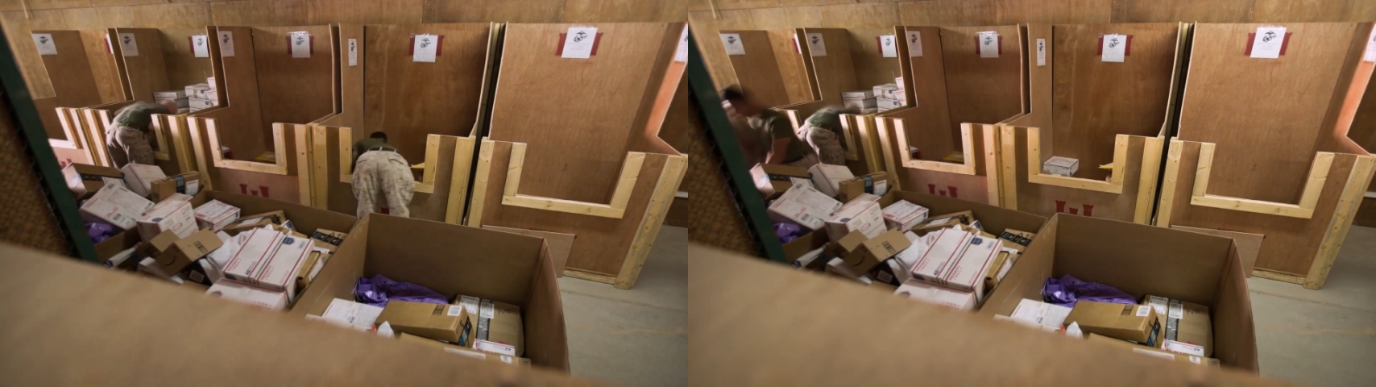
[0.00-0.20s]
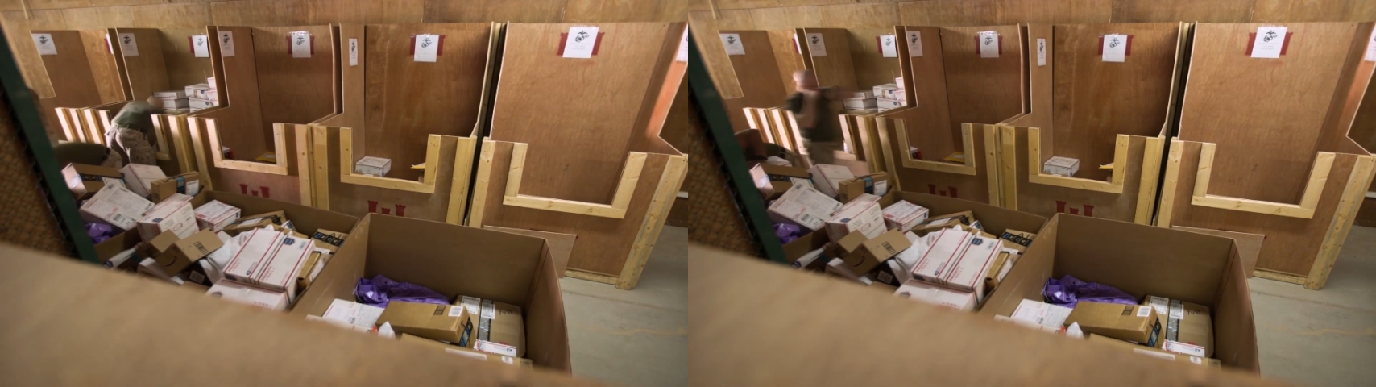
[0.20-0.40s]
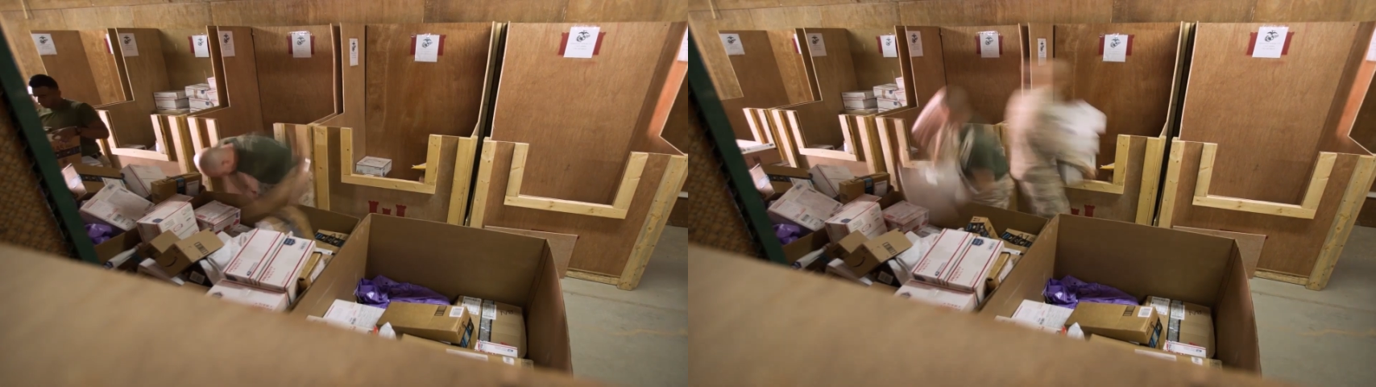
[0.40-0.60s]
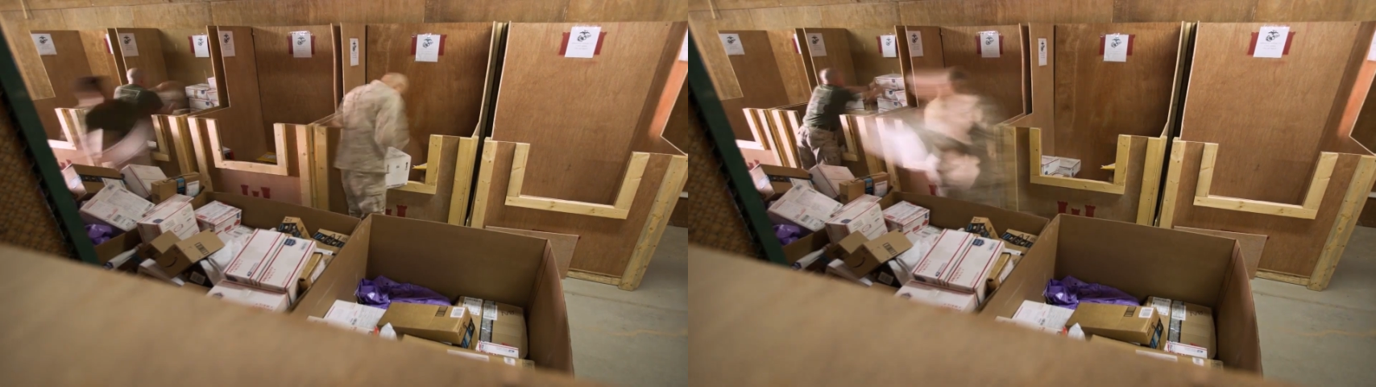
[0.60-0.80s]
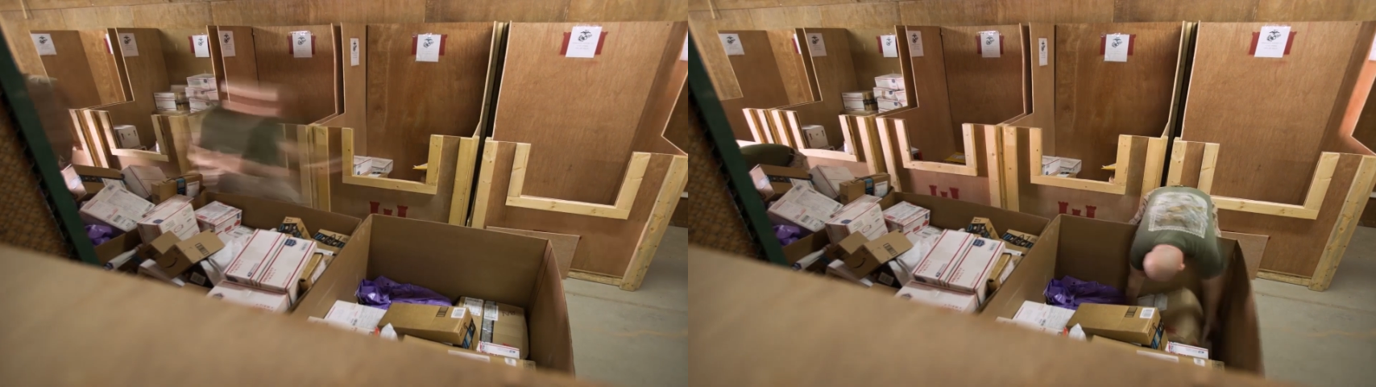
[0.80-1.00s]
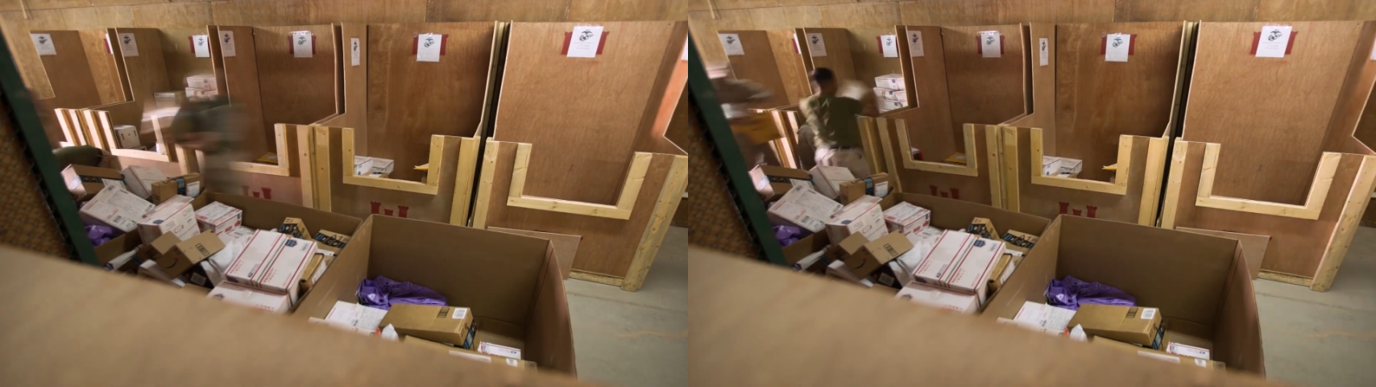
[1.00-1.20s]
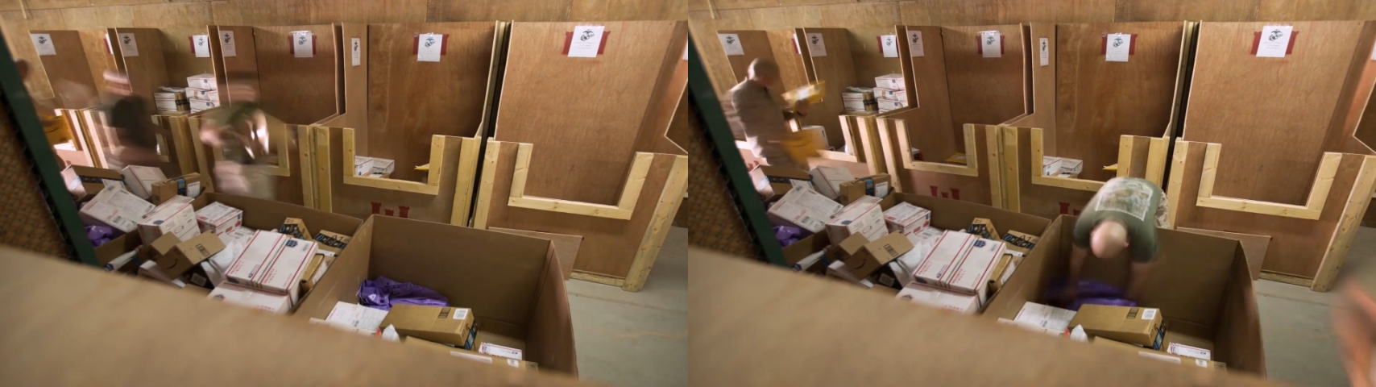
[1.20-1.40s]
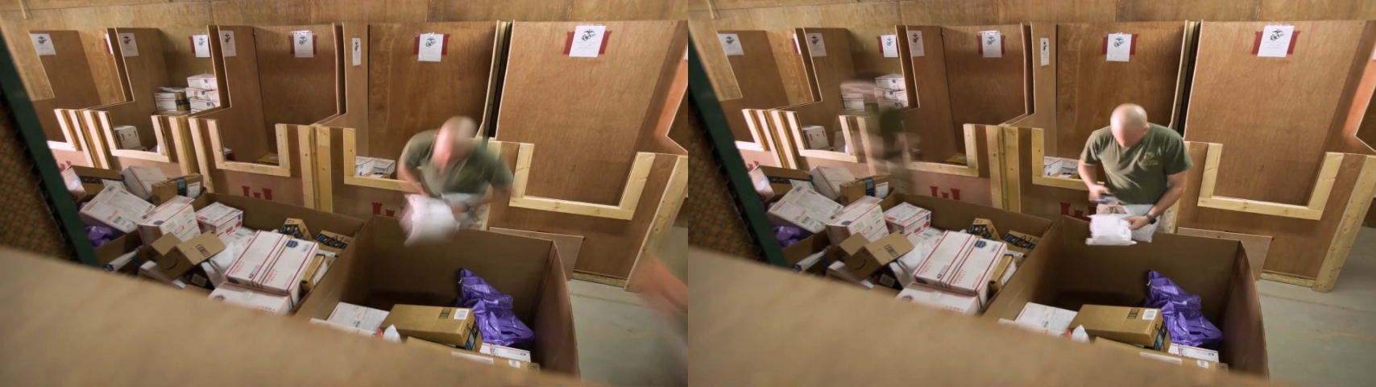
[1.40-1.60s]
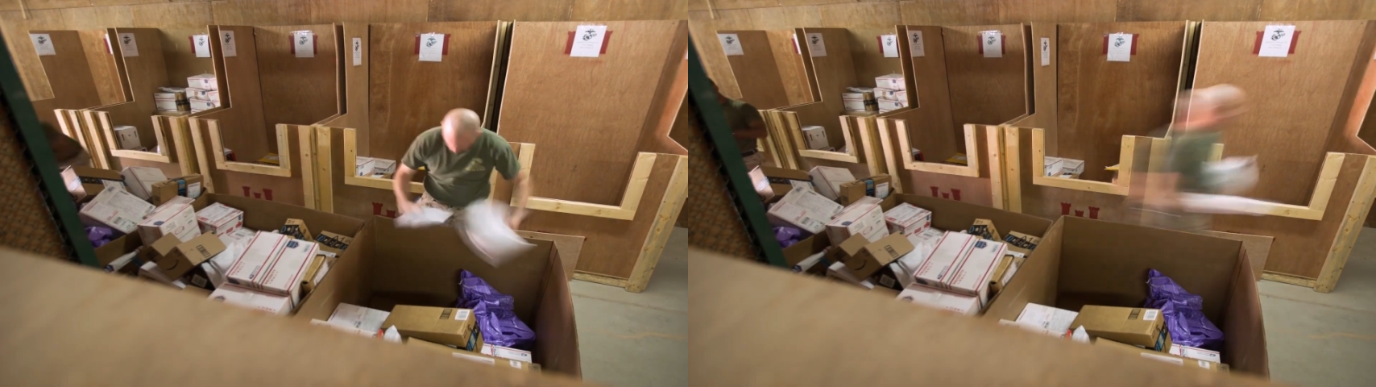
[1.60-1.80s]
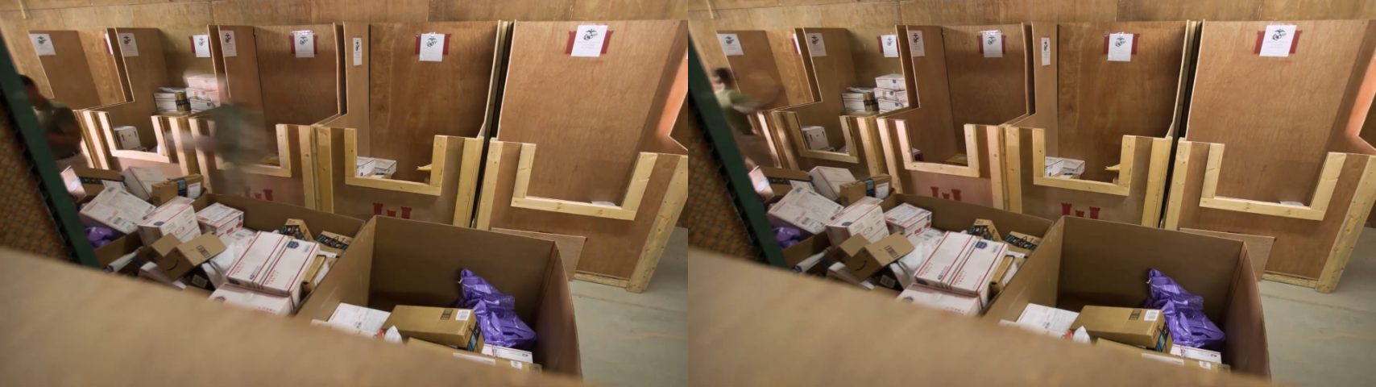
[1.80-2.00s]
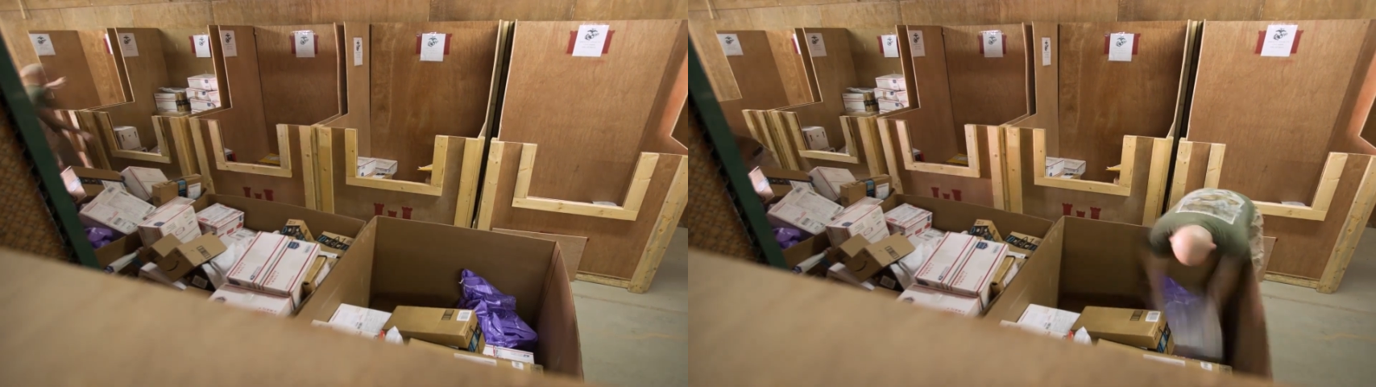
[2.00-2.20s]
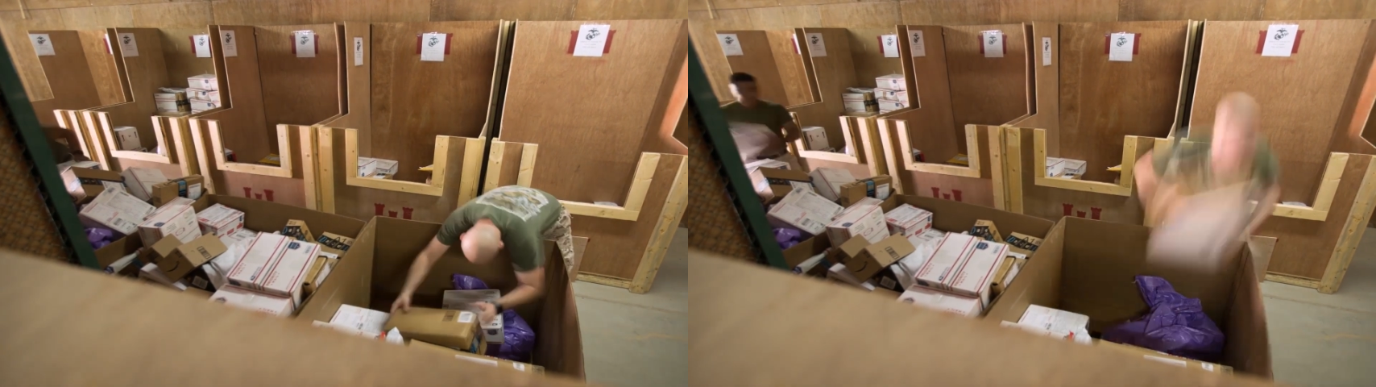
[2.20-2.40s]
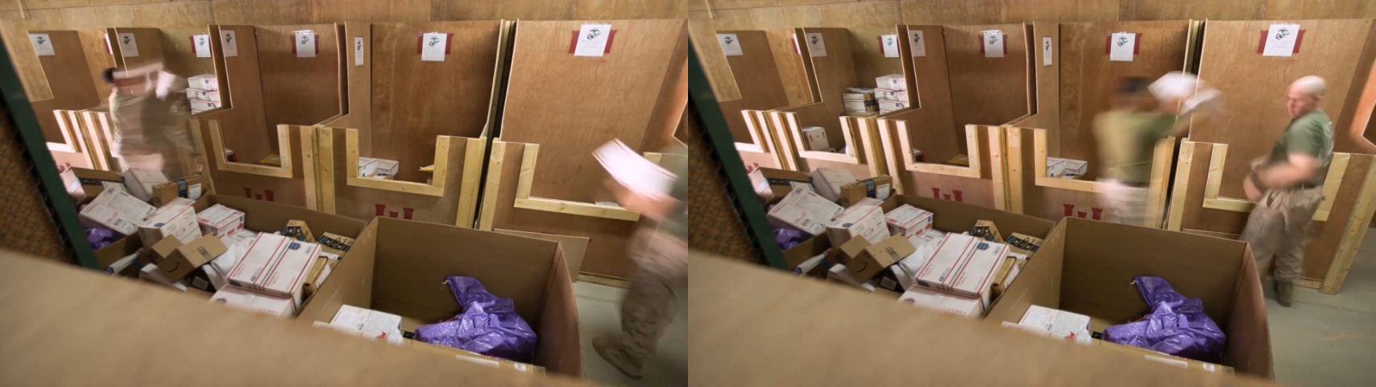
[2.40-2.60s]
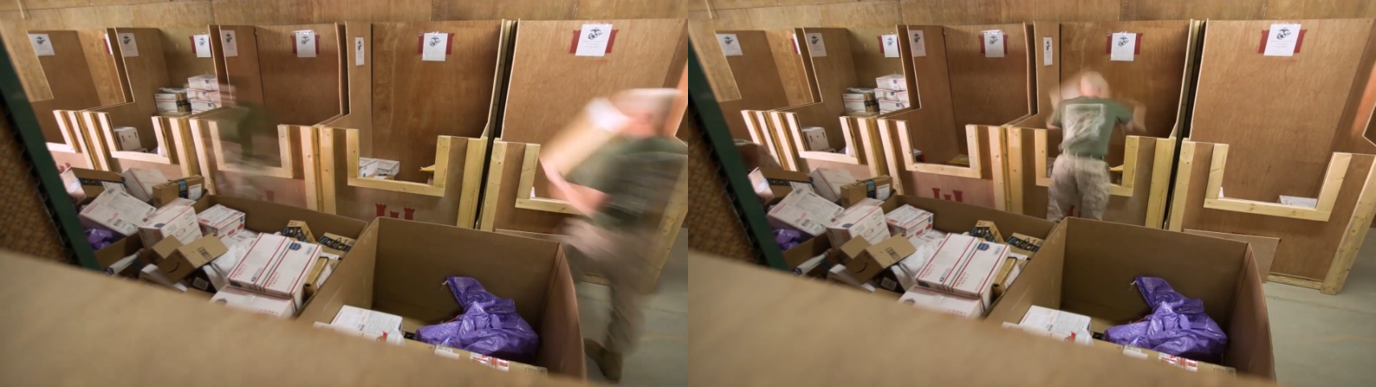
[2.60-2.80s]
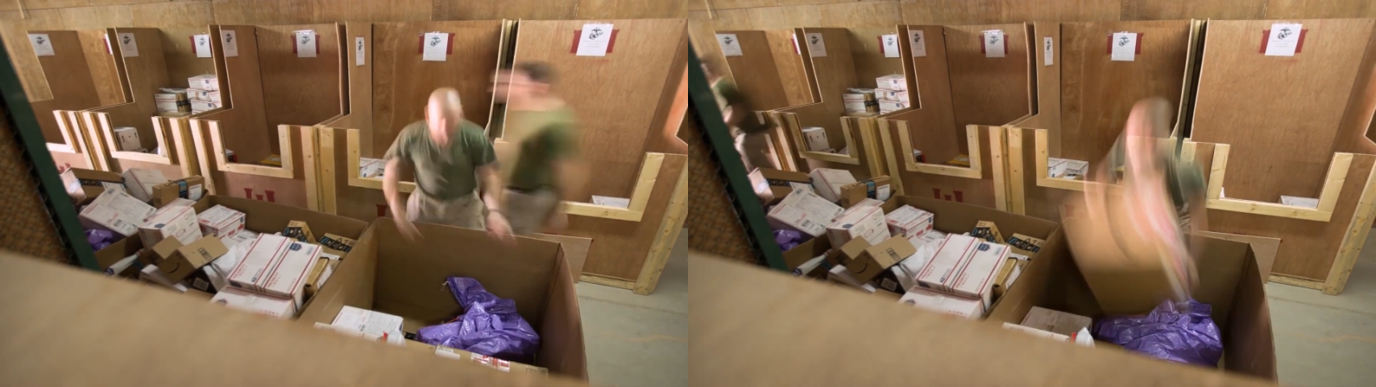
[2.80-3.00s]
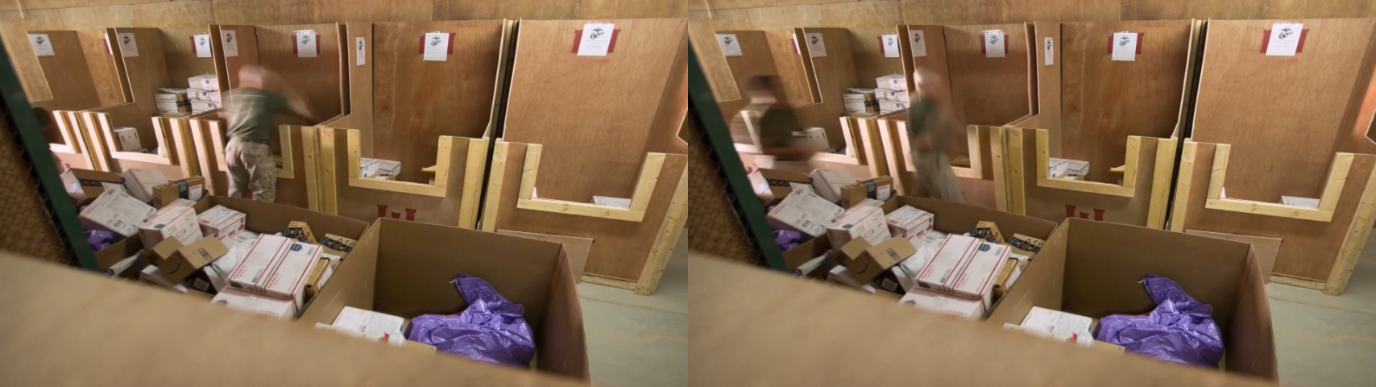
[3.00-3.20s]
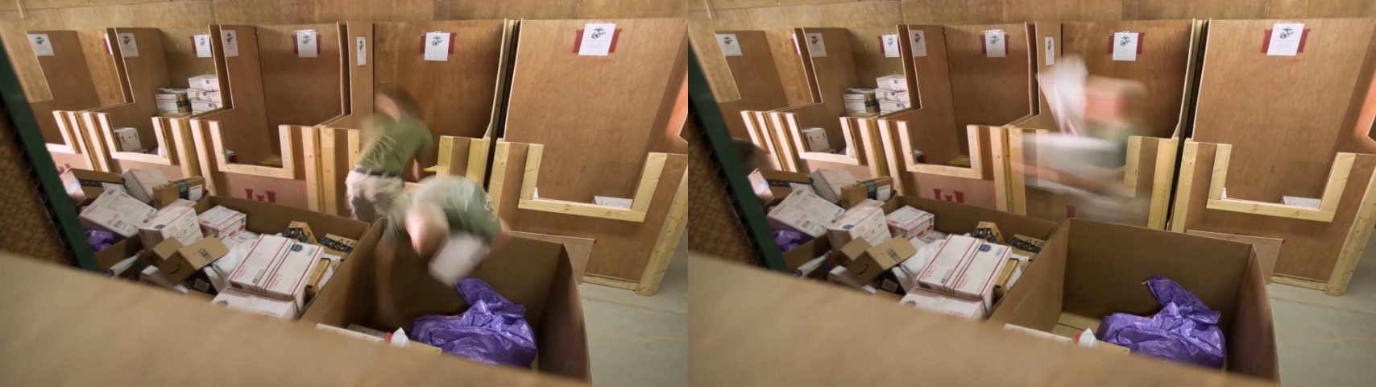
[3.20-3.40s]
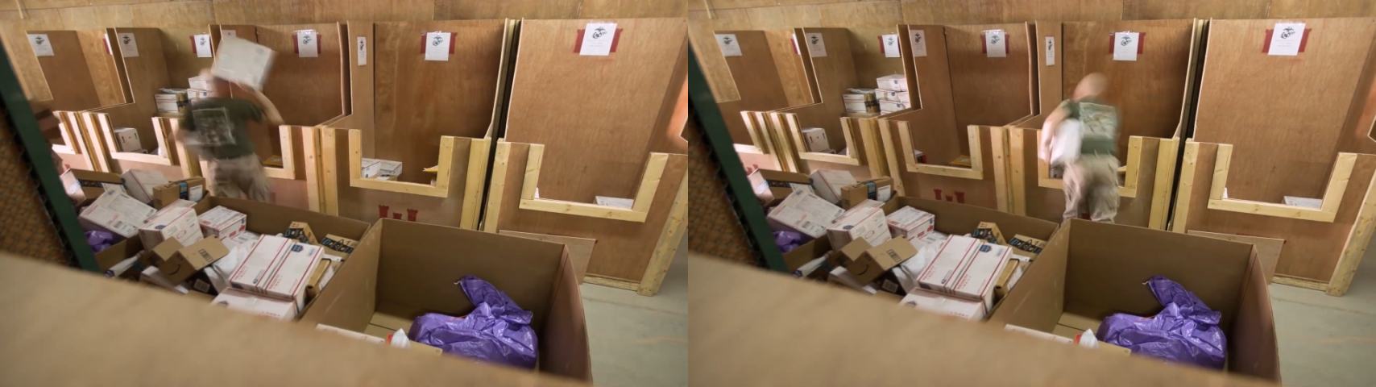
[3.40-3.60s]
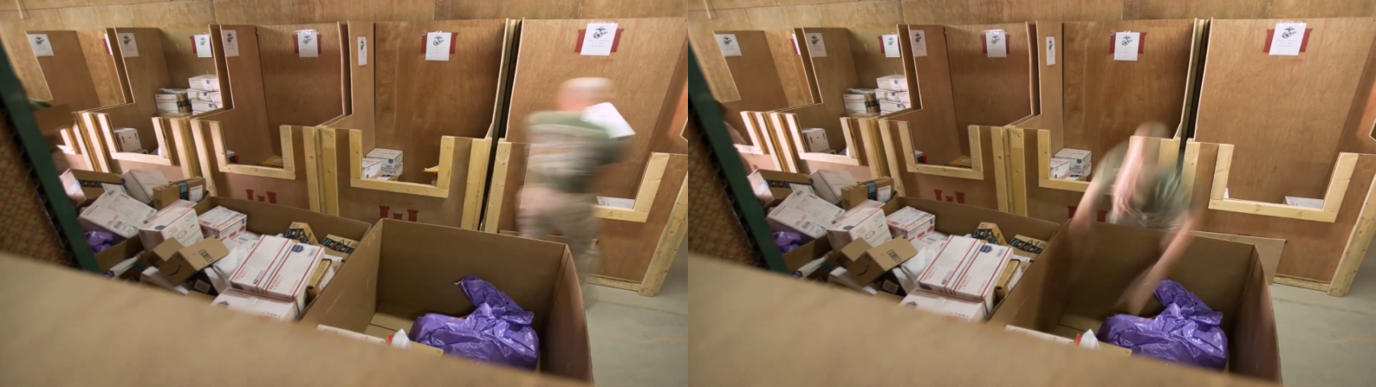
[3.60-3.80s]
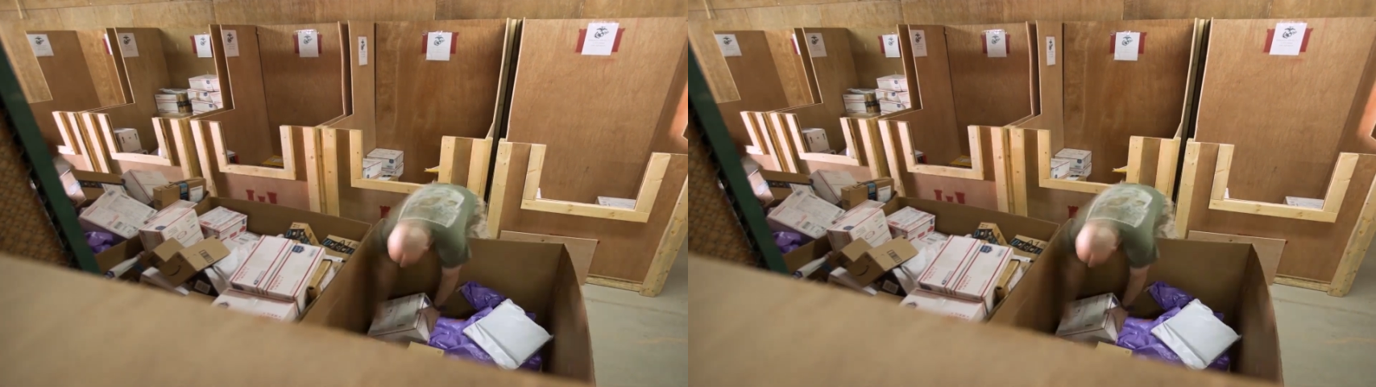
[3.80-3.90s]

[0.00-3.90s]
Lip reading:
Nobody's mouth can be seen.